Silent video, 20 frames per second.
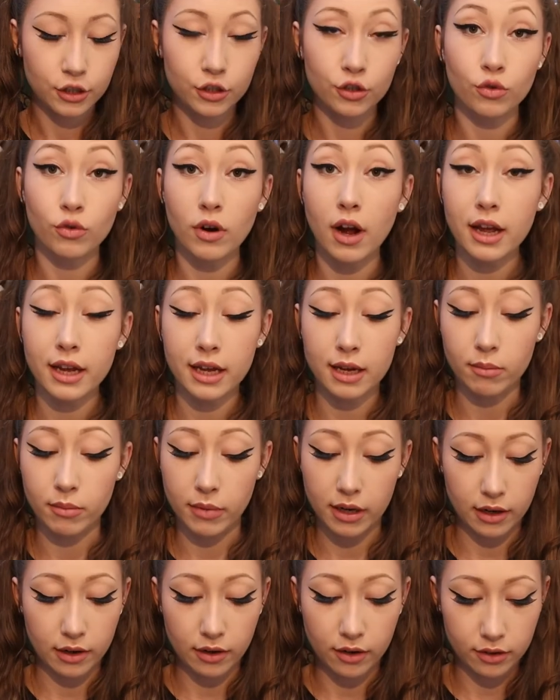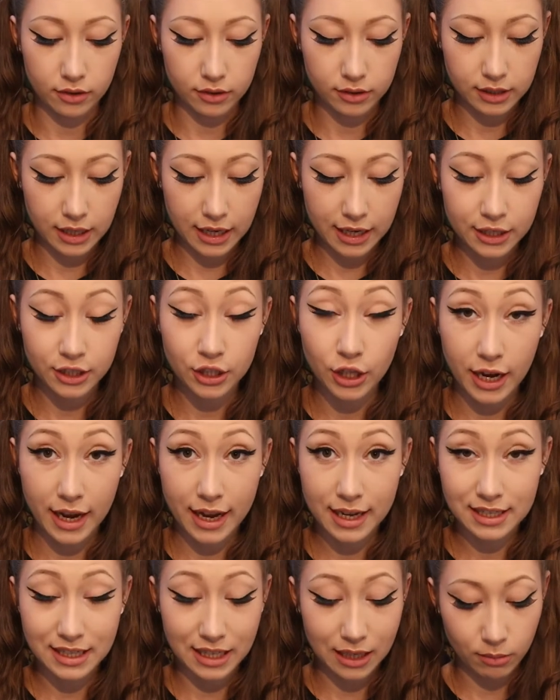Scrying Mirrors,
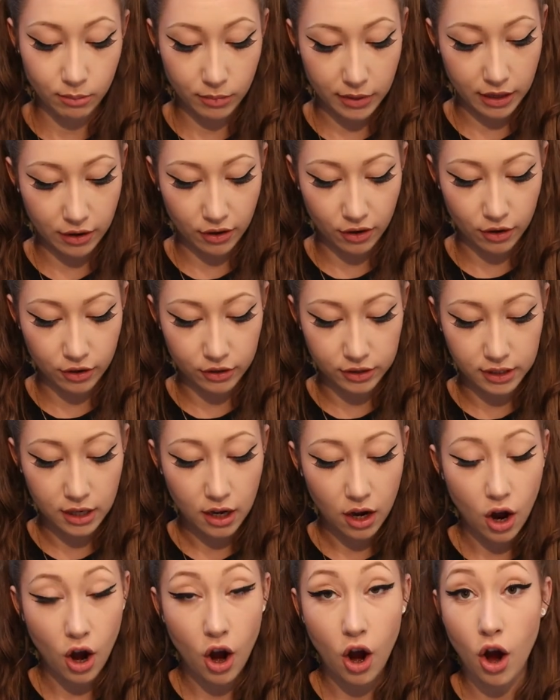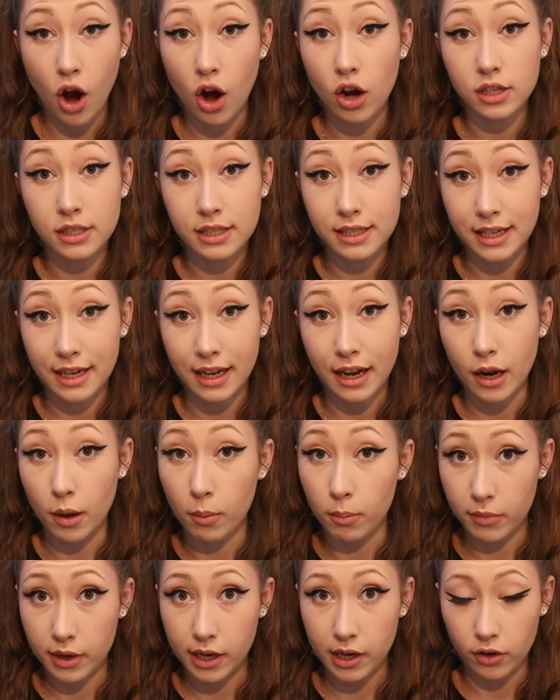Enchanted Mirrors,
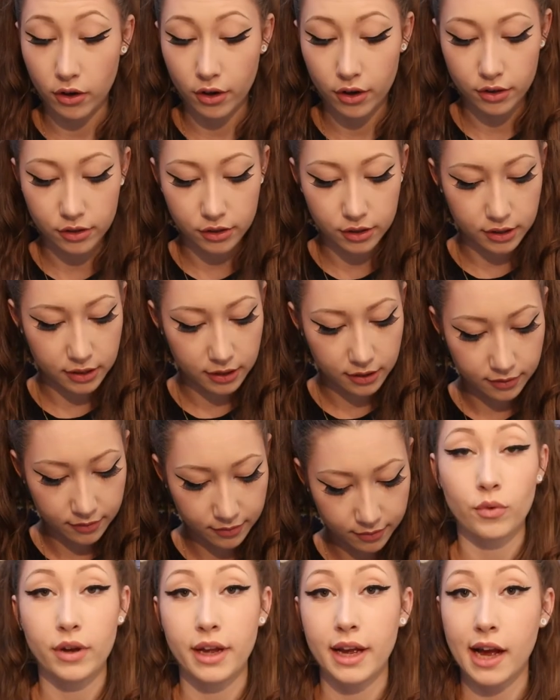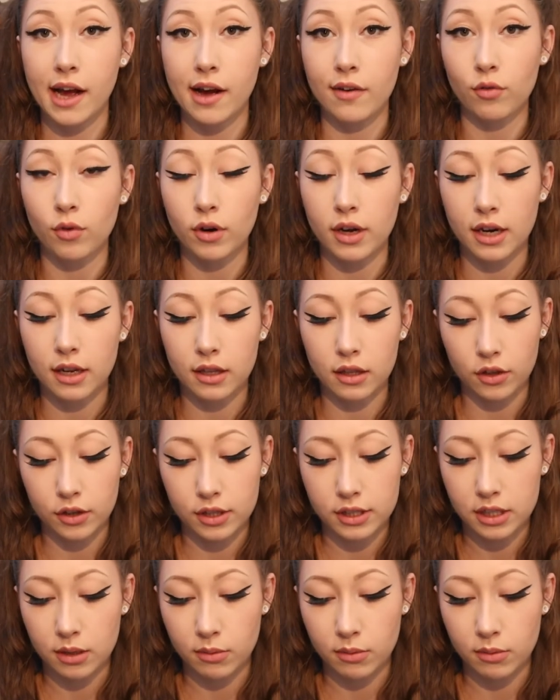Haunted Mirrors. We have what looks